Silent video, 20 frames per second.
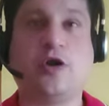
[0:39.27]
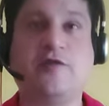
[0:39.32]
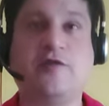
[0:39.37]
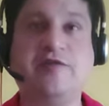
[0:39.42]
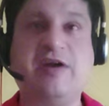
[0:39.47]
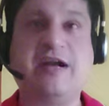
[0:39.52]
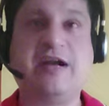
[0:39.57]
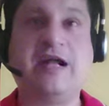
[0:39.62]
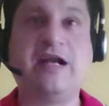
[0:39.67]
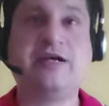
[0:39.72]
all of
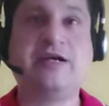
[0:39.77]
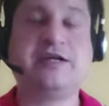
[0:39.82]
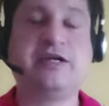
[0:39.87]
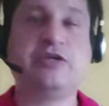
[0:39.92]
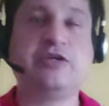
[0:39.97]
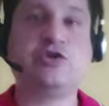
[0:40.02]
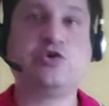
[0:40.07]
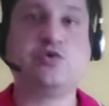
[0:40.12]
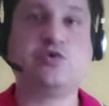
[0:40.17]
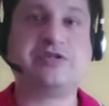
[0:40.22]
that I'll
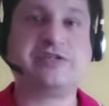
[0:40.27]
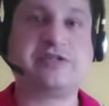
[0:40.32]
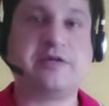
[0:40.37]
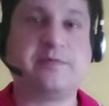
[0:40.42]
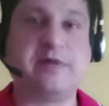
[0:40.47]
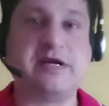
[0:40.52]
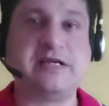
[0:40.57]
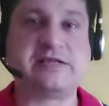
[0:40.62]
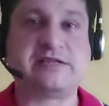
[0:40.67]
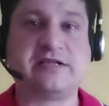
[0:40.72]
teach you step
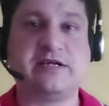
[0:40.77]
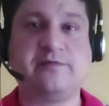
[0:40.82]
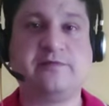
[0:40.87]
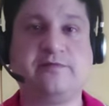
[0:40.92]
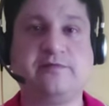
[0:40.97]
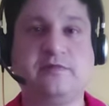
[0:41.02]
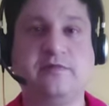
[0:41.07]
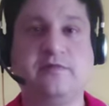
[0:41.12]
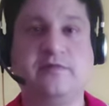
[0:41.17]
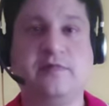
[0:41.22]
by step.
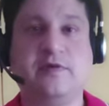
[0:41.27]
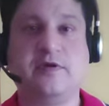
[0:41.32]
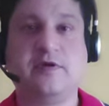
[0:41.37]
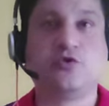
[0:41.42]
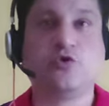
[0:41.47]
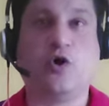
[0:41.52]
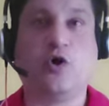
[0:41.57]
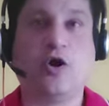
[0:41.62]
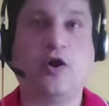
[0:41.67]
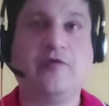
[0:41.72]

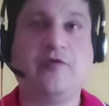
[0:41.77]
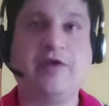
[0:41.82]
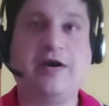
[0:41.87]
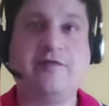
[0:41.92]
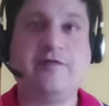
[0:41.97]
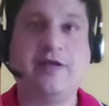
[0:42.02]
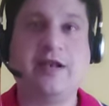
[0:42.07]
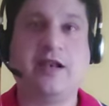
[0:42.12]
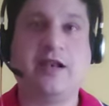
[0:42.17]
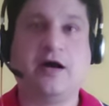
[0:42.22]
So all of that
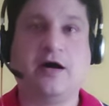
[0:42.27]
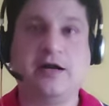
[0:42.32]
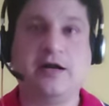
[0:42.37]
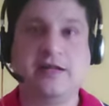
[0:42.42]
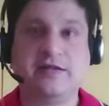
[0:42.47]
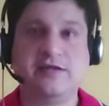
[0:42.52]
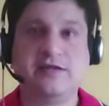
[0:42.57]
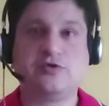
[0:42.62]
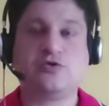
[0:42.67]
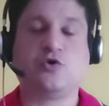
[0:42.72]
we'll learn
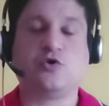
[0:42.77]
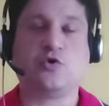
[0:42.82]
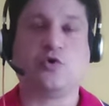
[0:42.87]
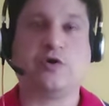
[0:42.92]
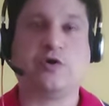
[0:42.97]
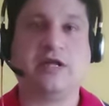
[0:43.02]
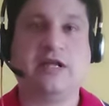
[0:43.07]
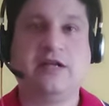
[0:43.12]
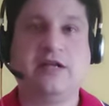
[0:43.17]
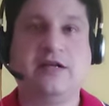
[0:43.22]
in this
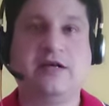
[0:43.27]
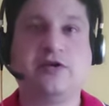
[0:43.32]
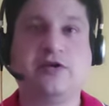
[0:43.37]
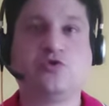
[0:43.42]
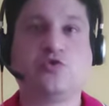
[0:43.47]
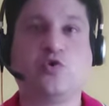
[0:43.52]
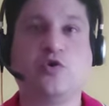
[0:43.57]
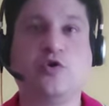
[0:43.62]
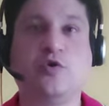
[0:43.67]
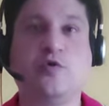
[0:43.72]
tutorial. It
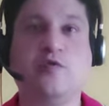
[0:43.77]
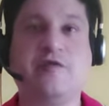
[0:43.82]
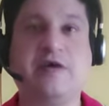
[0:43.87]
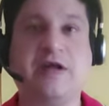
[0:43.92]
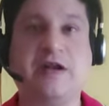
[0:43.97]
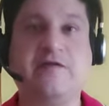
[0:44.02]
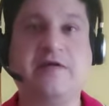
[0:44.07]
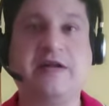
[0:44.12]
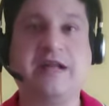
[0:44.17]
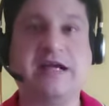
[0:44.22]
is going to be
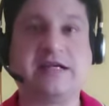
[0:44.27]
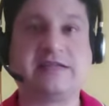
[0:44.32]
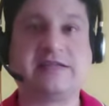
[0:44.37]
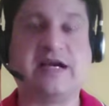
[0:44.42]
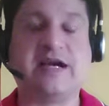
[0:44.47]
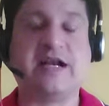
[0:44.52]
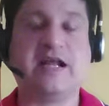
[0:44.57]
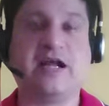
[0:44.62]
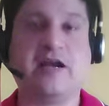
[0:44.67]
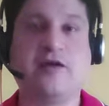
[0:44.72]
very, very
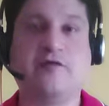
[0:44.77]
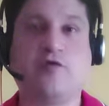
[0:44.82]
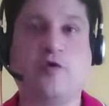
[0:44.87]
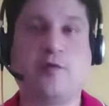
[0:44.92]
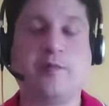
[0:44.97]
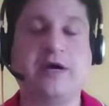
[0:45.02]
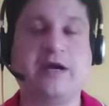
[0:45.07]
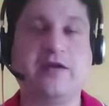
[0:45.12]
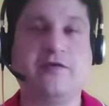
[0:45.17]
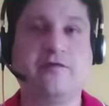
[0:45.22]
exciting and
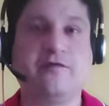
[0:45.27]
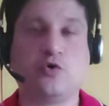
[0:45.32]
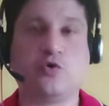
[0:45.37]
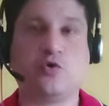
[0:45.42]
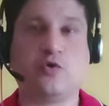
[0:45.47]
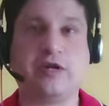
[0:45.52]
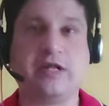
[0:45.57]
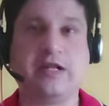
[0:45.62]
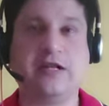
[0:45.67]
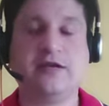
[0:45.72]
informative
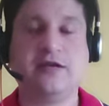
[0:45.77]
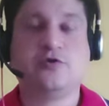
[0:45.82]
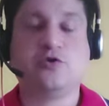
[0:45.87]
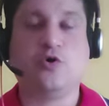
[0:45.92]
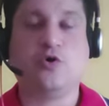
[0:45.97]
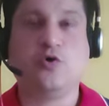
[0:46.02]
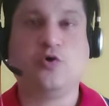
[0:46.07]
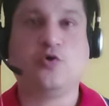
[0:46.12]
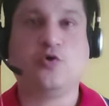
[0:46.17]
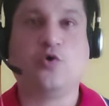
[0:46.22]
tutorial.
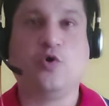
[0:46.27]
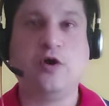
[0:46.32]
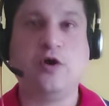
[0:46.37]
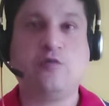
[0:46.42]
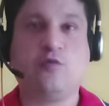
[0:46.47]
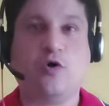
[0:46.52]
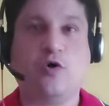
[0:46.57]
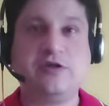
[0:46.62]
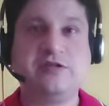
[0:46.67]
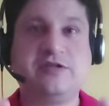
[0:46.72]
So go
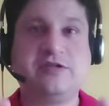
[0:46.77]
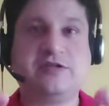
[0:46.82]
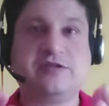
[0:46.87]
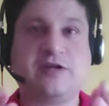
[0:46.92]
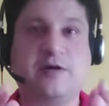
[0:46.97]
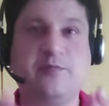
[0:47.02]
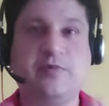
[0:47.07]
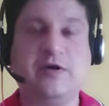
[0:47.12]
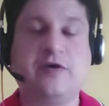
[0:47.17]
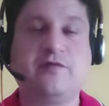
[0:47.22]
and watch this
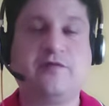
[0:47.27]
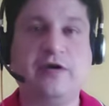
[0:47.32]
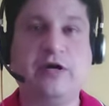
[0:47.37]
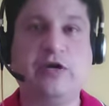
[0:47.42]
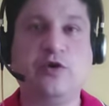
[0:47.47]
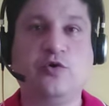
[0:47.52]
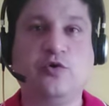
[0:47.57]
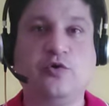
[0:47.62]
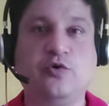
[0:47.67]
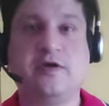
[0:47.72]
complete
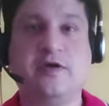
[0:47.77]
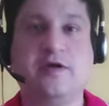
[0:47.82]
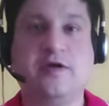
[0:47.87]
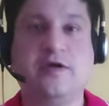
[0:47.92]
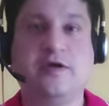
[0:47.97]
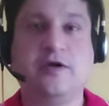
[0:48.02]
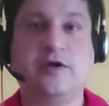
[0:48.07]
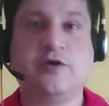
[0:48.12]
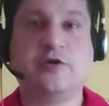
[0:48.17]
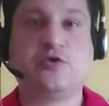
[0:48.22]
video.
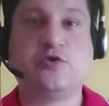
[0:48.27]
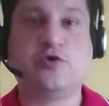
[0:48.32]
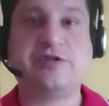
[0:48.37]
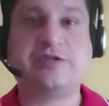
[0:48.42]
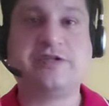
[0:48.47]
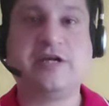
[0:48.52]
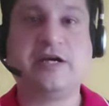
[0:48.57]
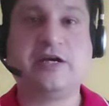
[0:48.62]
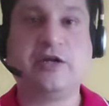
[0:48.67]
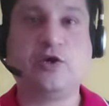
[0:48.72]
So
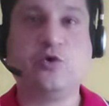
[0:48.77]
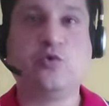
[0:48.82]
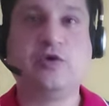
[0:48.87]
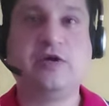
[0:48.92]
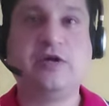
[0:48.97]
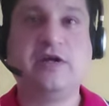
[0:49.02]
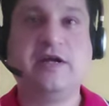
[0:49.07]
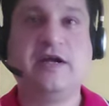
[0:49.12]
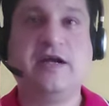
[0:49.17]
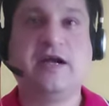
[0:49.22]
stay
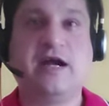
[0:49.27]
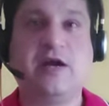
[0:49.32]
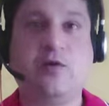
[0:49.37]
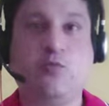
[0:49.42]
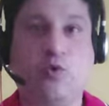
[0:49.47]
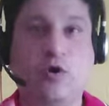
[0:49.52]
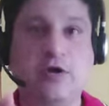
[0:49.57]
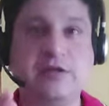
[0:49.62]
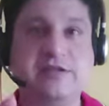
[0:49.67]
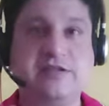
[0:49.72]
tuned
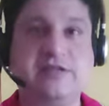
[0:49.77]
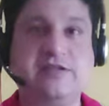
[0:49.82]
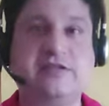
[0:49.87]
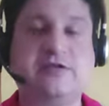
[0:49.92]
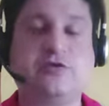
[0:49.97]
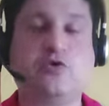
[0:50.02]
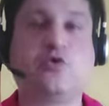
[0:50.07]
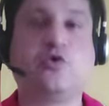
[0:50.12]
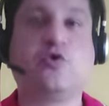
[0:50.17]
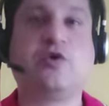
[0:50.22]
and watch this
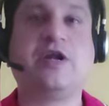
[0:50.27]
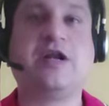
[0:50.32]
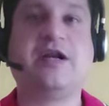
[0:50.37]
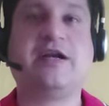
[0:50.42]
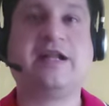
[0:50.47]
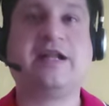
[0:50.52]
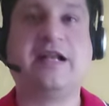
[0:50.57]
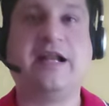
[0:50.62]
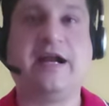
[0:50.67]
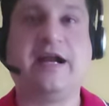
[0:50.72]
tutorial
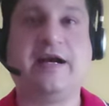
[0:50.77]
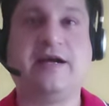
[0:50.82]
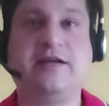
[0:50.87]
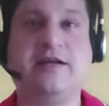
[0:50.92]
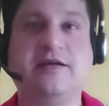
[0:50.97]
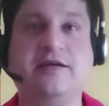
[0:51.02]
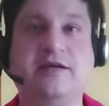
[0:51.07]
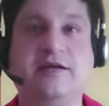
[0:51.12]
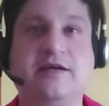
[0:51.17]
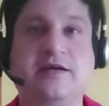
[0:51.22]
till end.
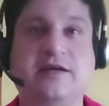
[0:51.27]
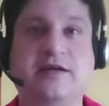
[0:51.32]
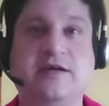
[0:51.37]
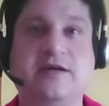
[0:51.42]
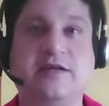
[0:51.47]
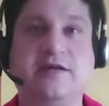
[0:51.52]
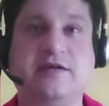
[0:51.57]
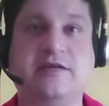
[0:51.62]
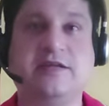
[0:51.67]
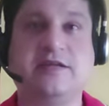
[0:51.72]

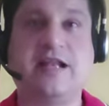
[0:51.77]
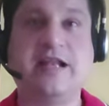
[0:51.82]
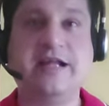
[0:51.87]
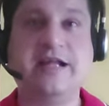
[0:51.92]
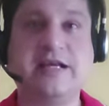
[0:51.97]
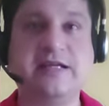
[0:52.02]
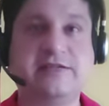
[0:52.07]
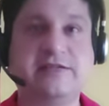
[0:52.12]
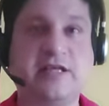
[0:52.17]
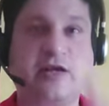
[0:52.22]
The
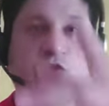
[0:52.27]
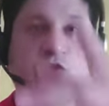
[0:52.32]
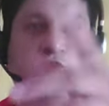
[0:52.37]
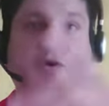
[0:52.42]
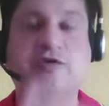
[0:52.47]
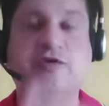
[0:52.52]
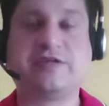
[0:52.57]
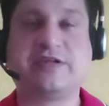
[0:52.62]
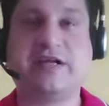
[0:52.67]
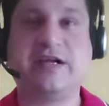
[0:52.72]
link is there on
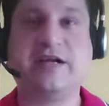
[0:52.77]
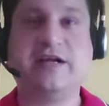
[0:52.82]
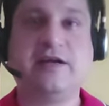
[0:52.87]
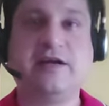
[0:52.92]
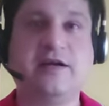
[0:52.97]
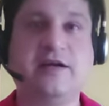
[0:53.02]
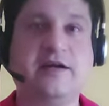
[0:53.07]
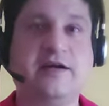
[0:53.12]
your screen,